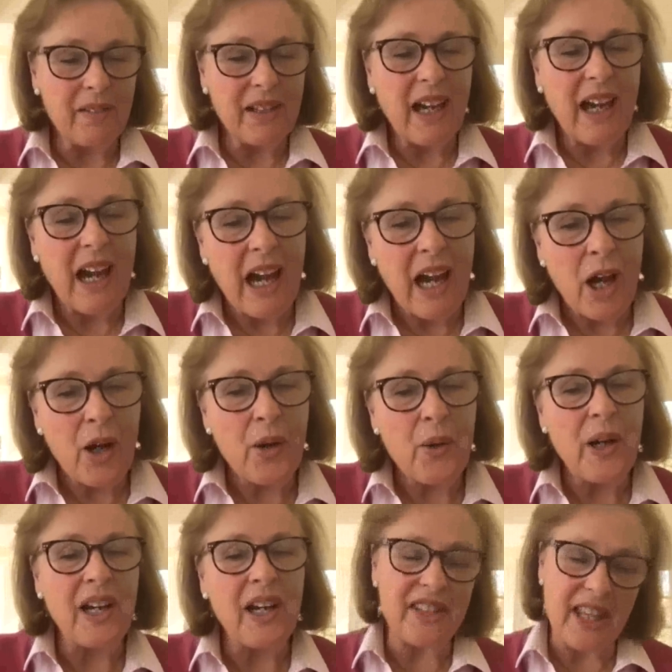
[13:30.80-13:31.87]
How
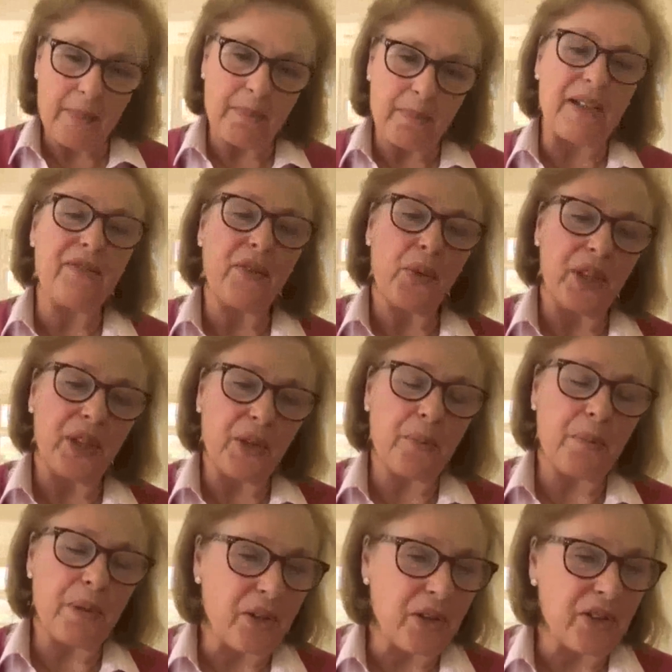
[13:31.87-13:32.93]
has that been for you?
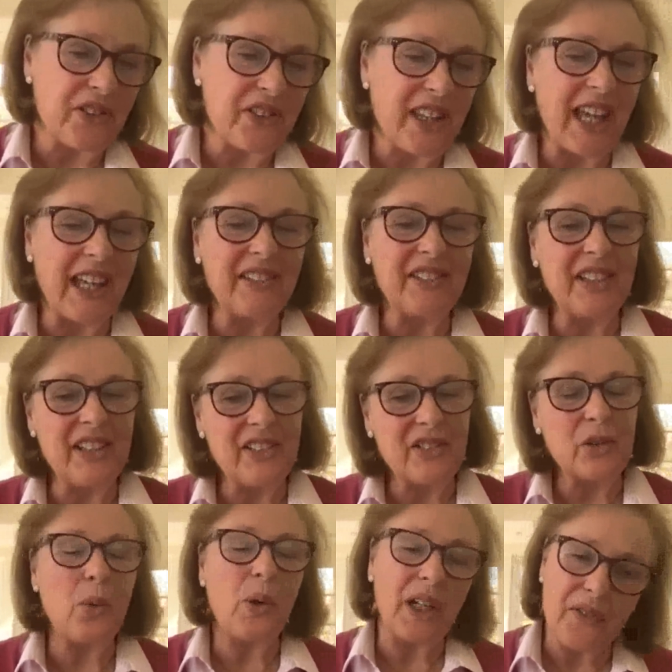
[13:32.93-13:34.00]
Because that is
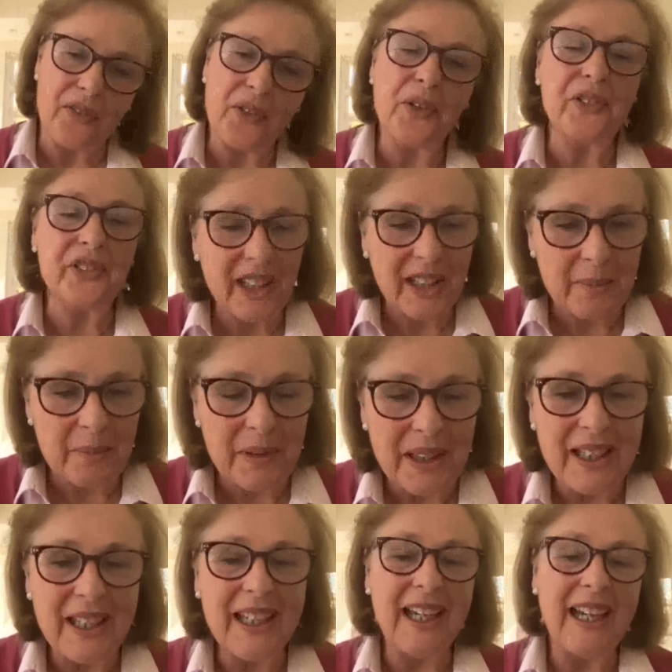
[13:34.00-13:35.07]
quite a full-time
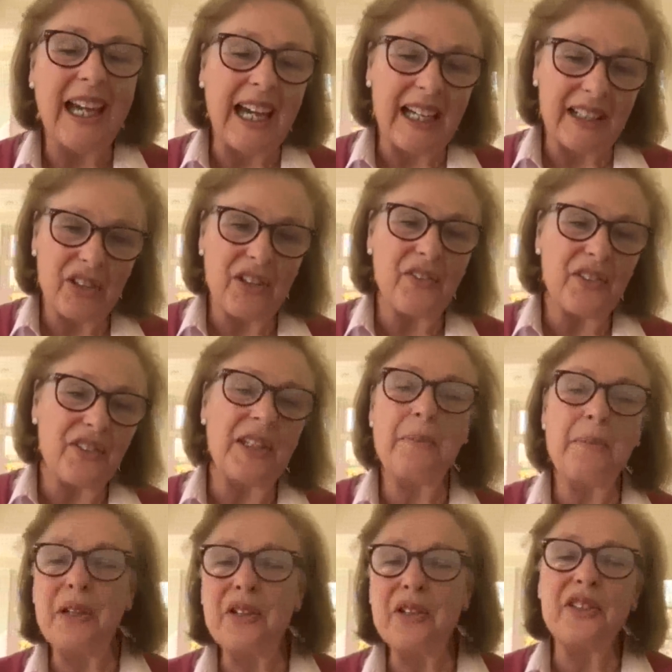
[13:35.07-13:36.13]
activity,
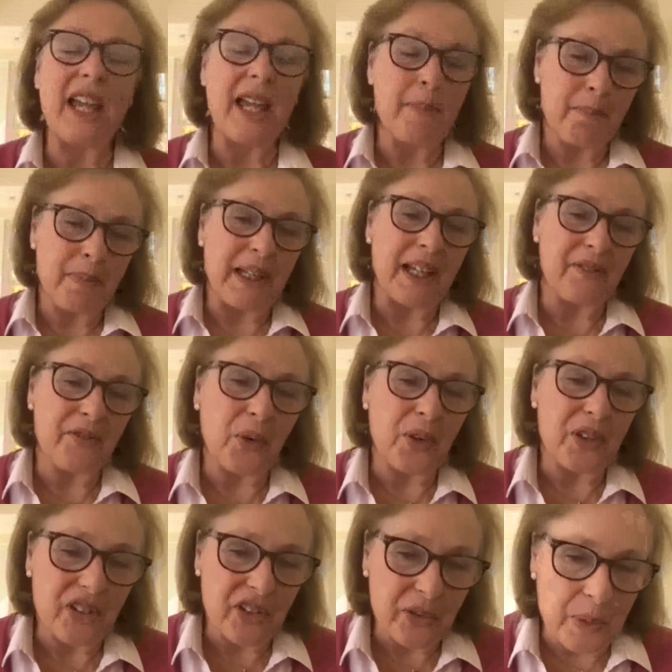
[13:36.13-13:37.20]
because MPN
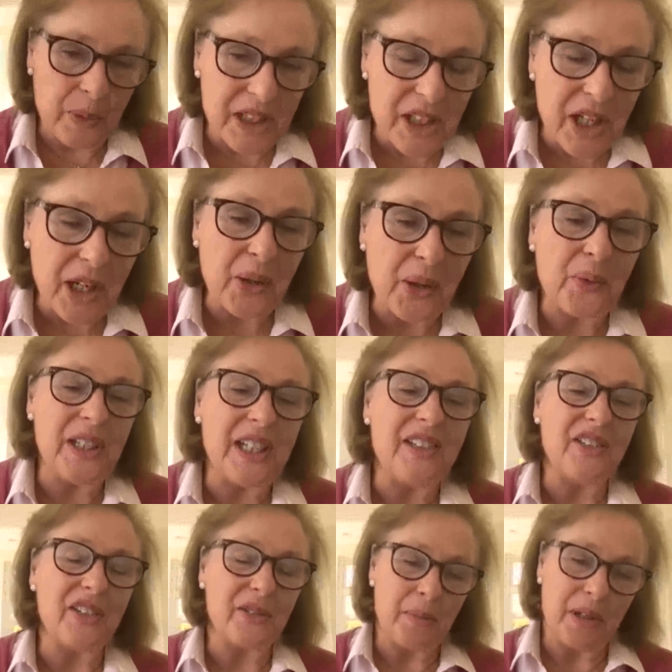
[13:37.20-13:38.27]
Voice, as we know, needs
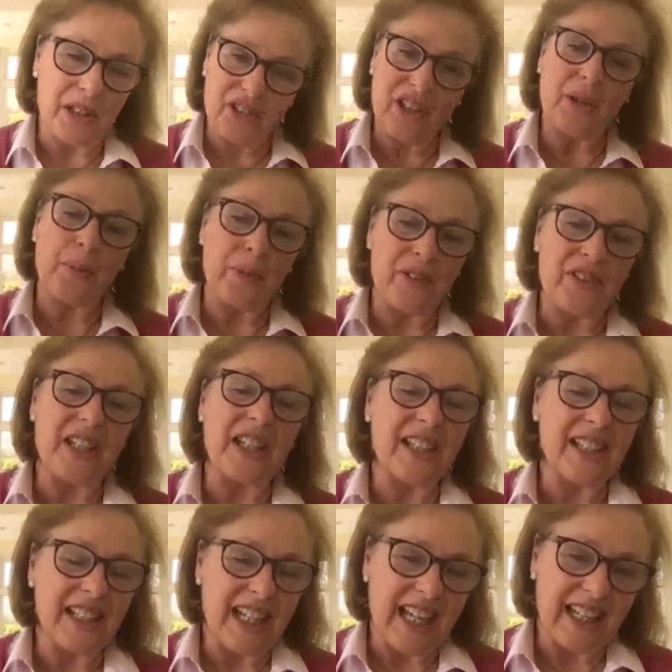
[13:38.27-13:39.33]
as much help as it
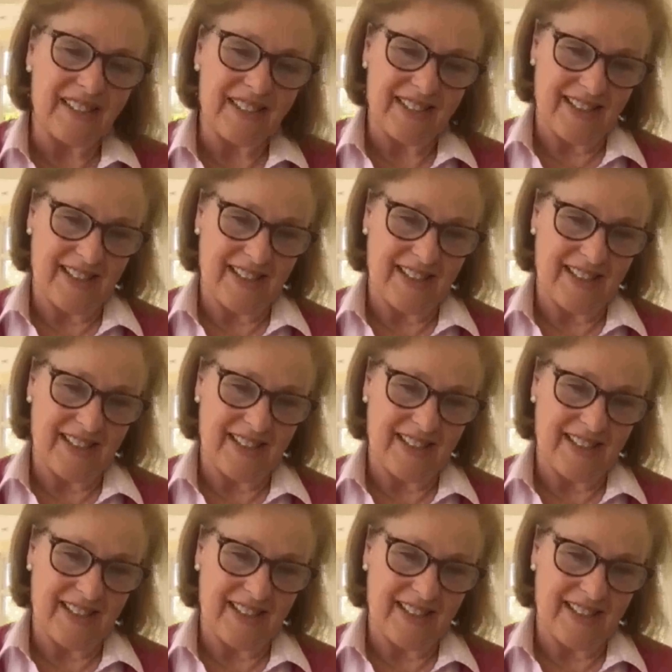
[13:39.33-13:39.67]
can get.